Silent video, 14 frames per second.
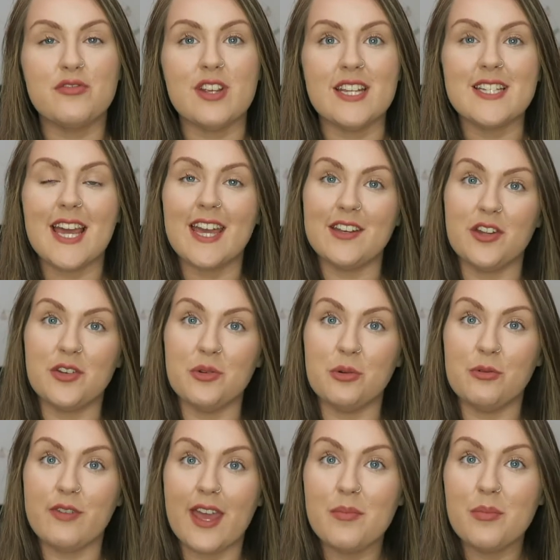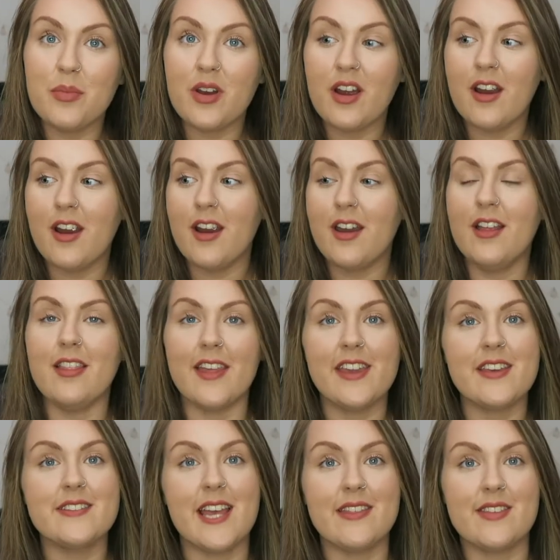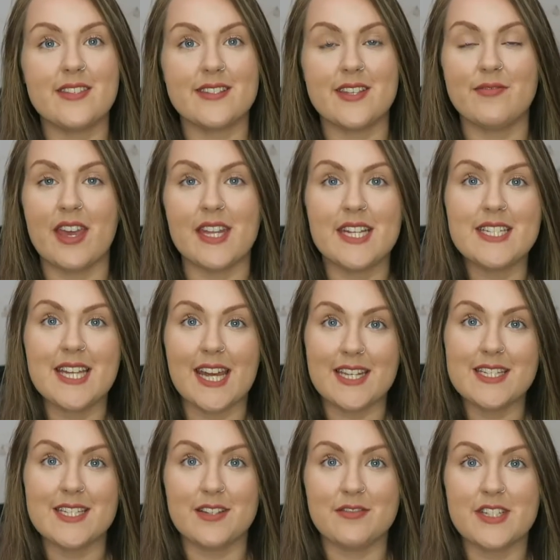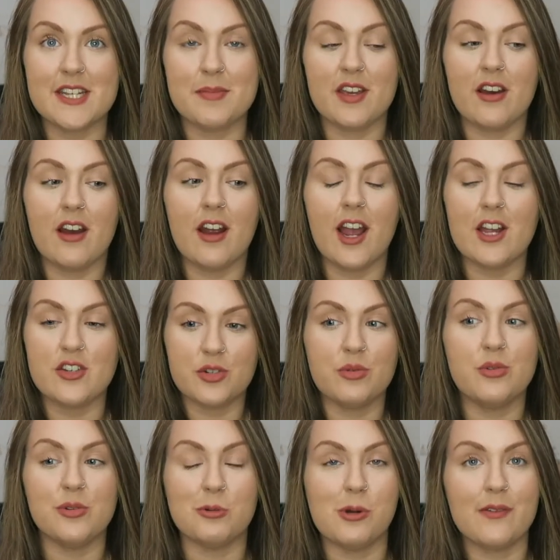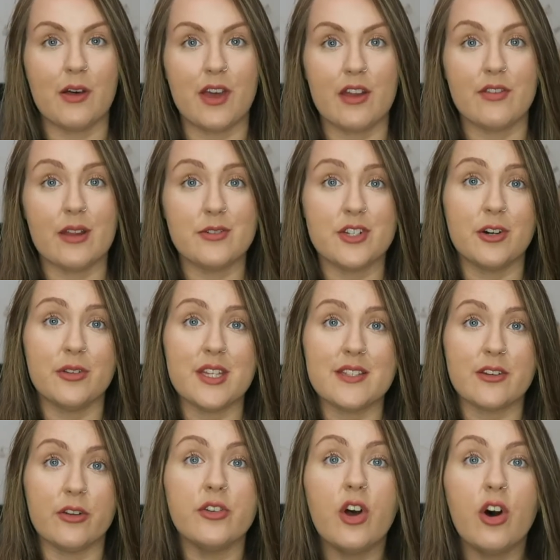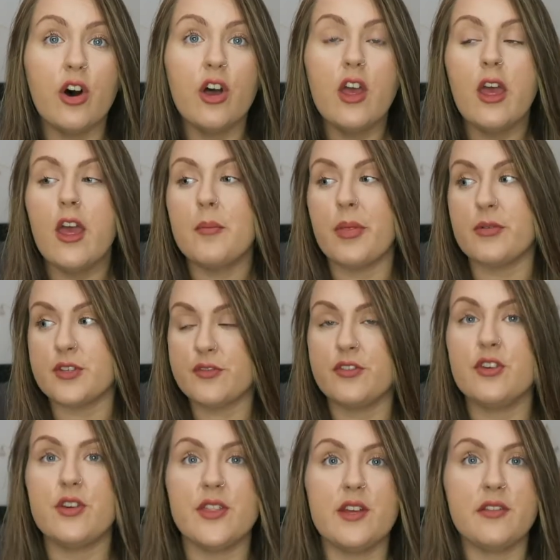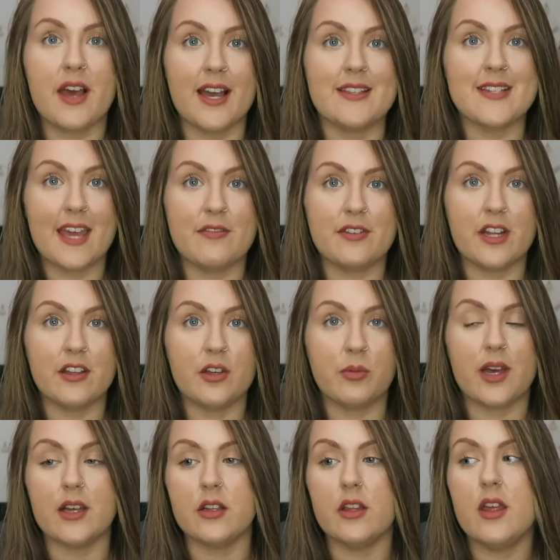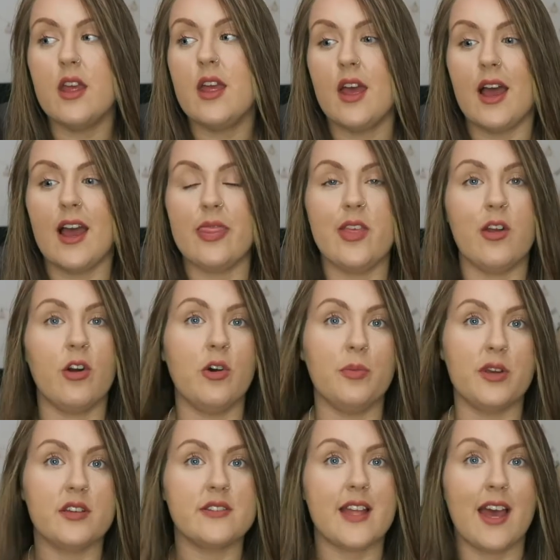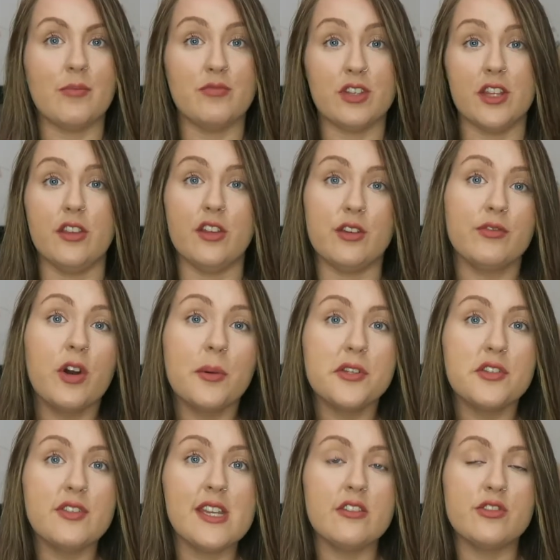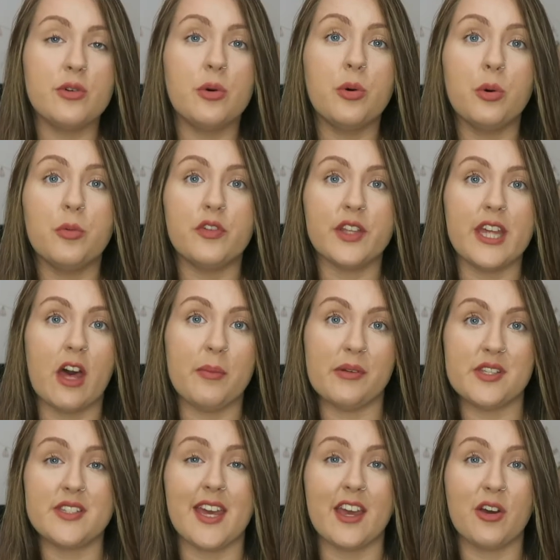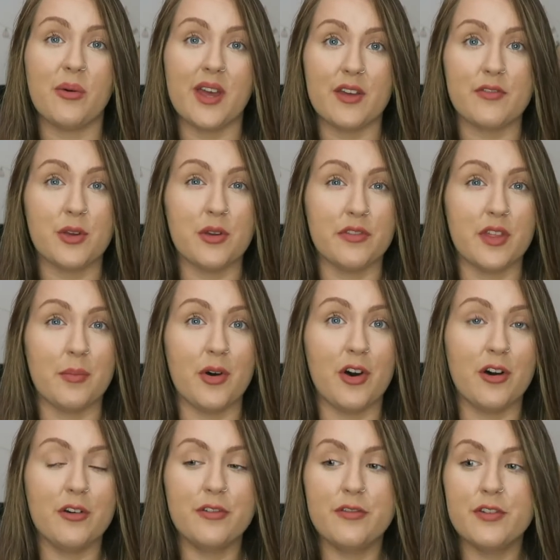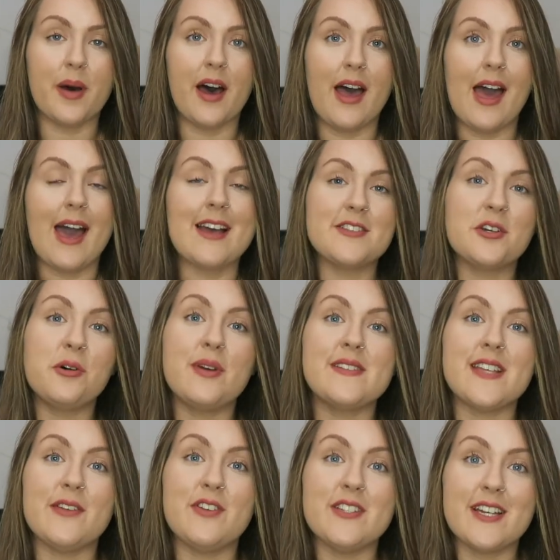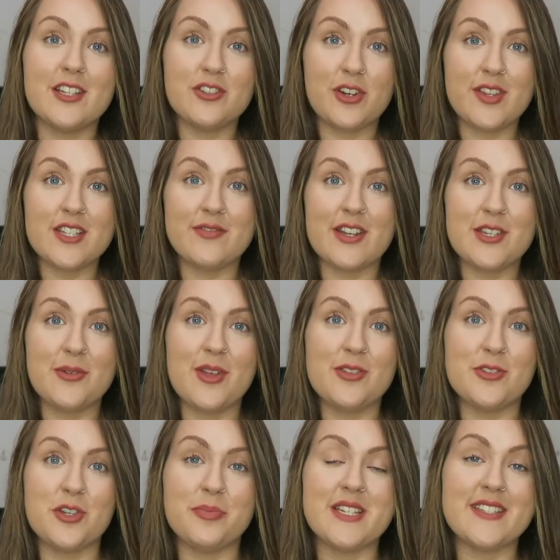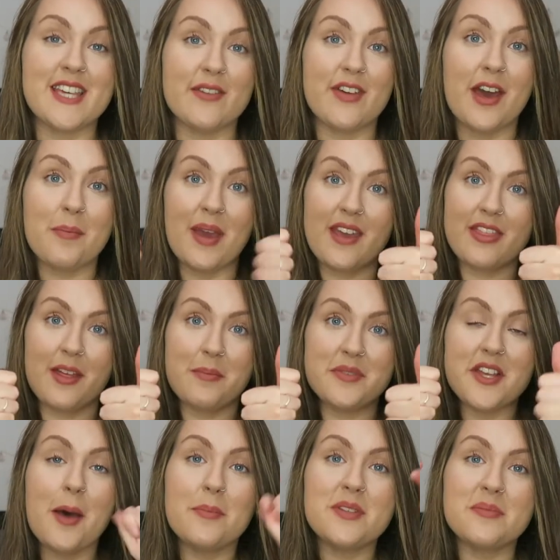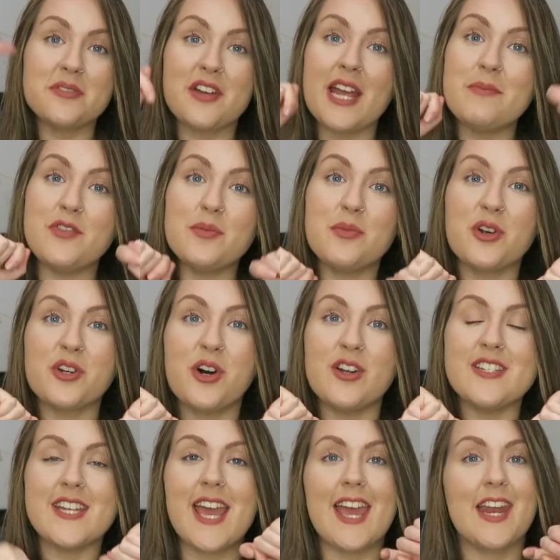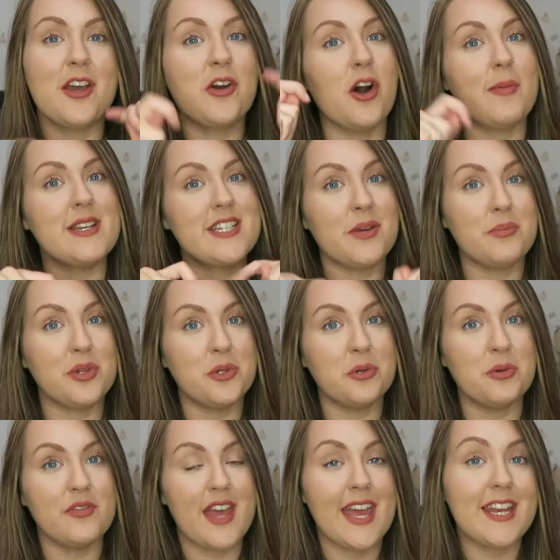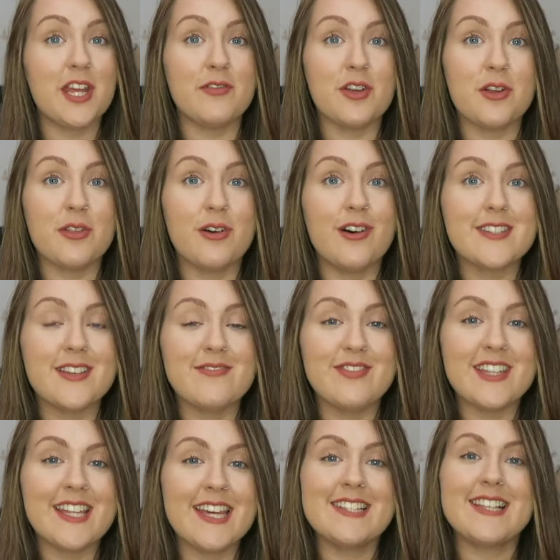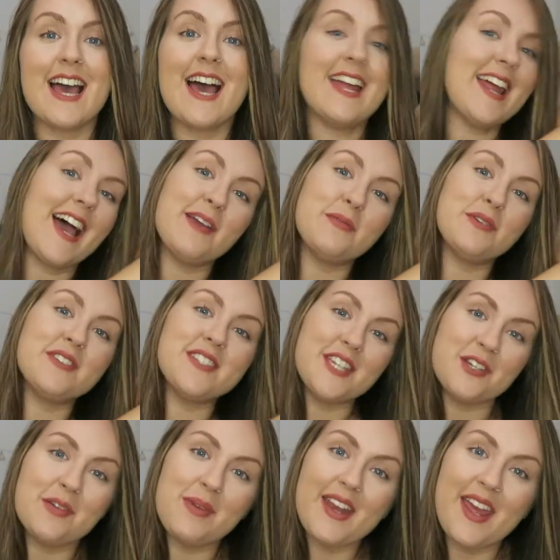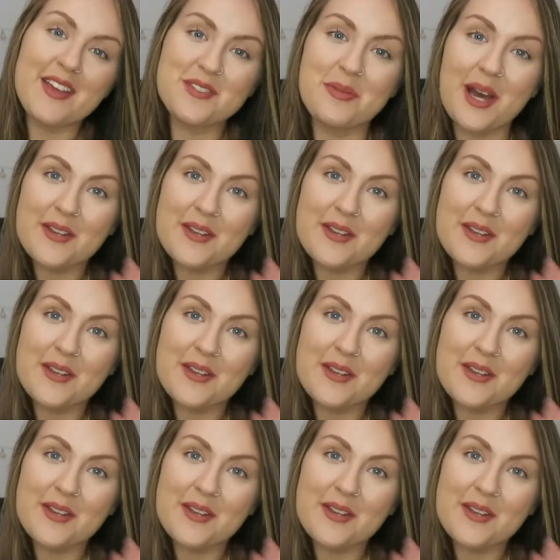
to read in November. Like I said, this is a very tentative TBR. I don't know if I'll get around to all these or not, but there's a few in there that I definitely will, and they're all books that I'm really looking forward to reading, so hopefully I'll be able to tick quite a few of them off. But as always, if you did enjoy this video, then do please give it a big thumbs up, subscribe for more content, comment down below with any of your thoughts and feelings, and I will see you in my next